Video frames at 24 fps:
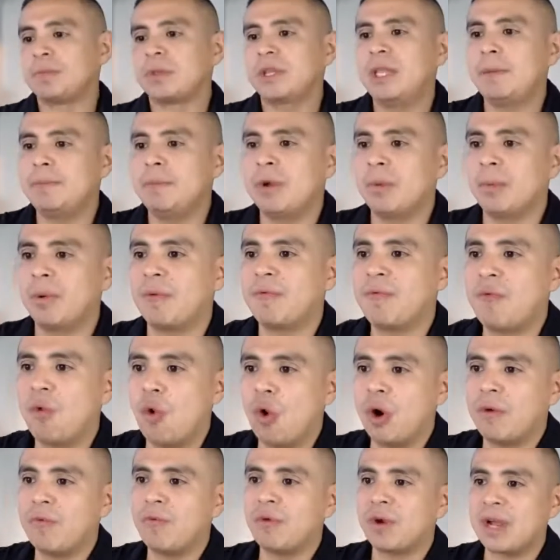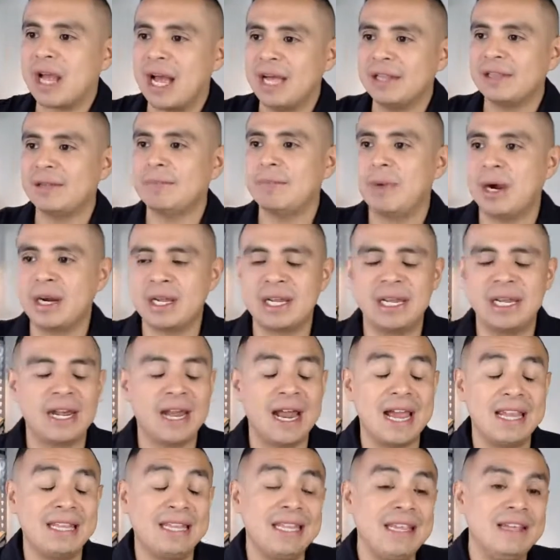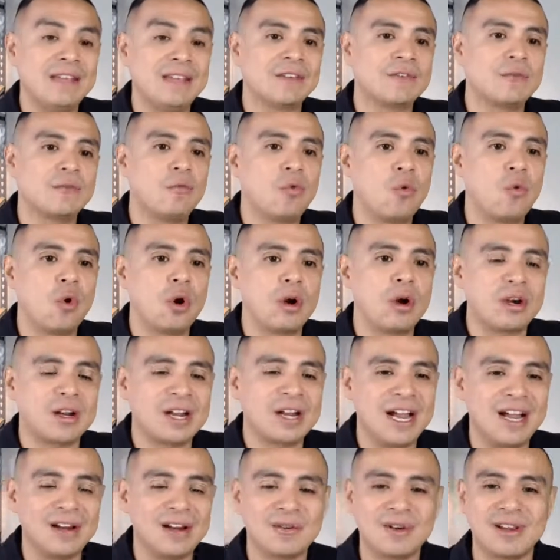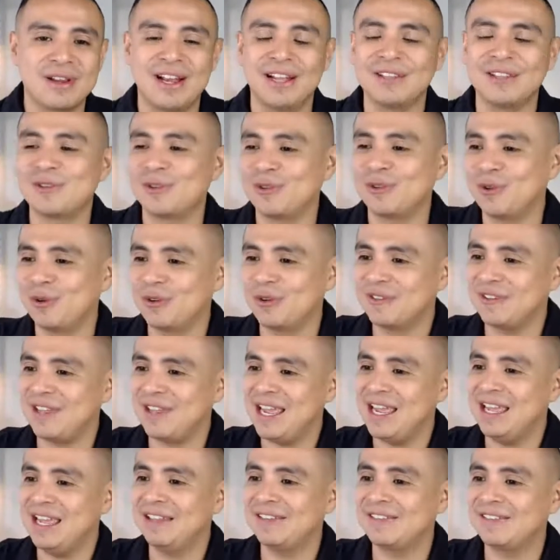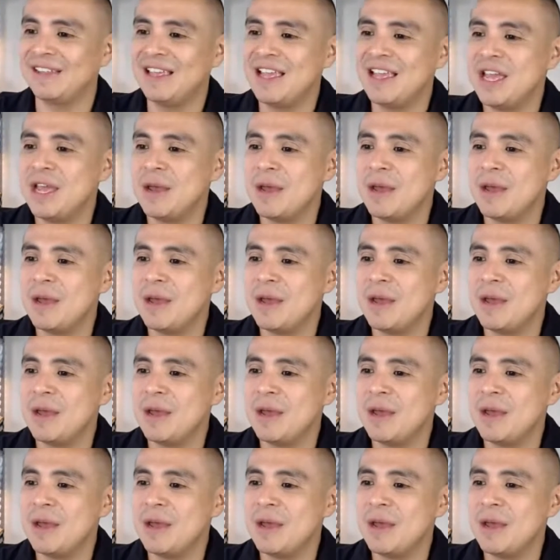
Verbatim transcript: Tip number 4 for content marketing ideas for concrete contractors is